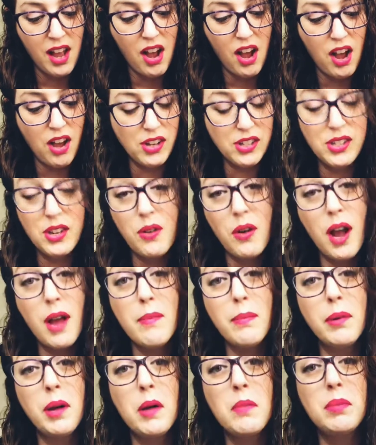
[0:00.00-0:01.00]
also
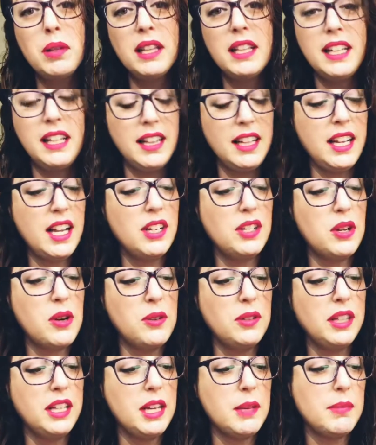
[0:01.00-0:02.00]
I'm completely and
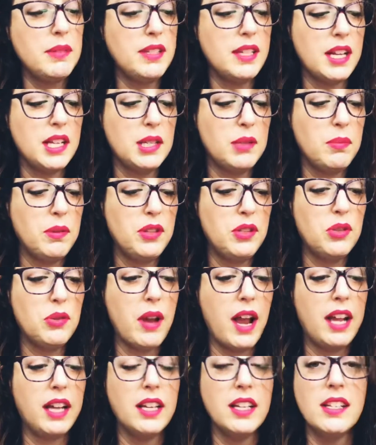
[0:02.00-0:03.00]
totally obsessed with
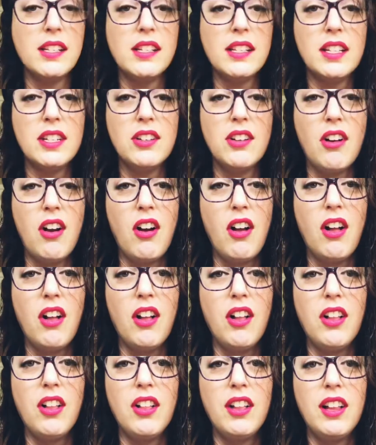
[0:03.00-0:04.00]
dragons in
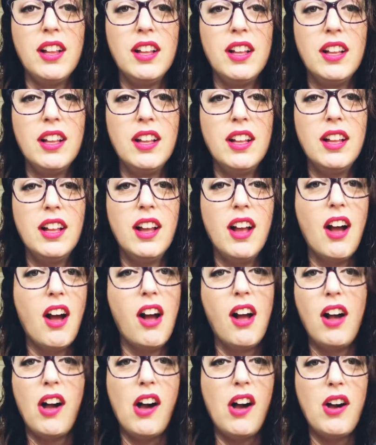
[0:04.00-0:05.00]
all
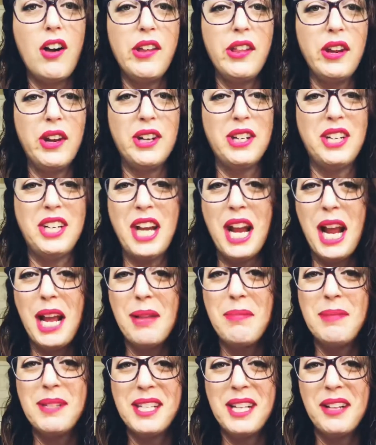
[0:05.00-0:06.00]
their
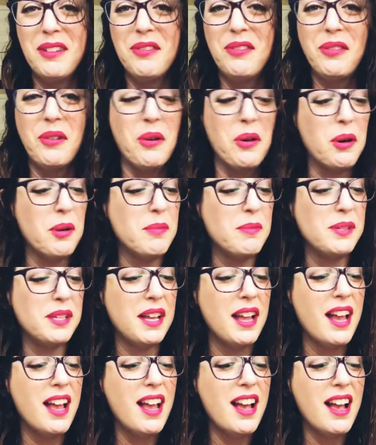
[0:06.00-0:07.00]
shapes and forms.
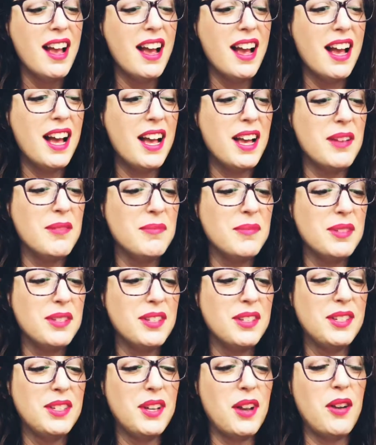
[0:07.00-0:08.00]

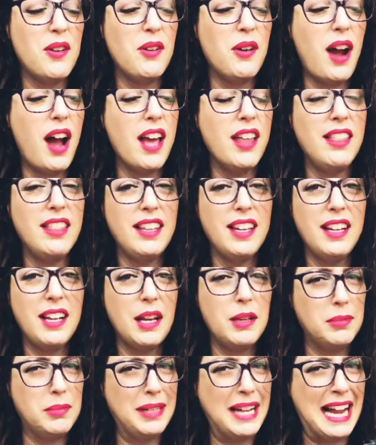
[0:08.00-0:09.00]
So I think
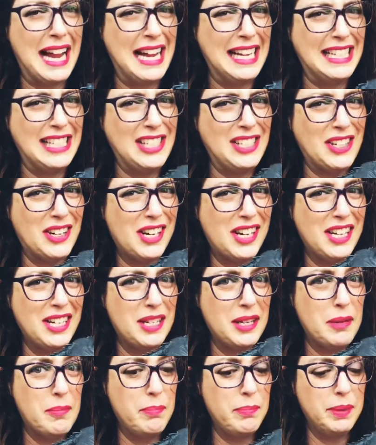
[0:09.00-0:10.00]
I'm kind of starting
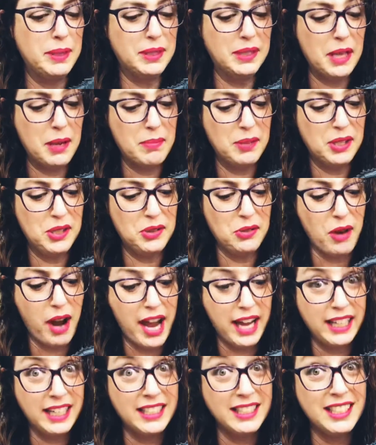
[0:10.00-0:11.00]
to build up a
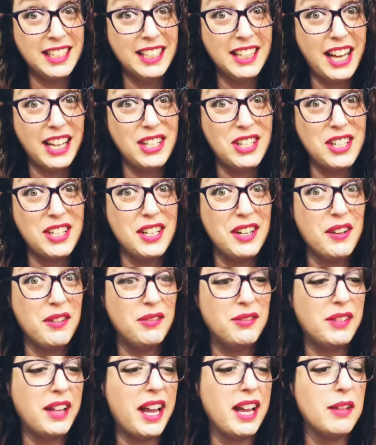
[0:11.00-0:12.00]
dragon collection
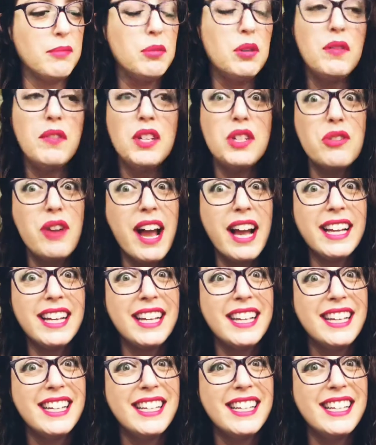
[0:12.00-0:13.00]
of like movie
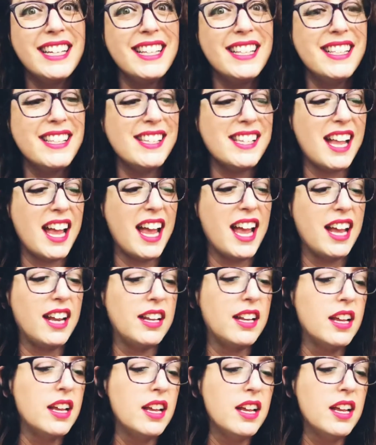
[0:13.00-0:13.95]
dragons and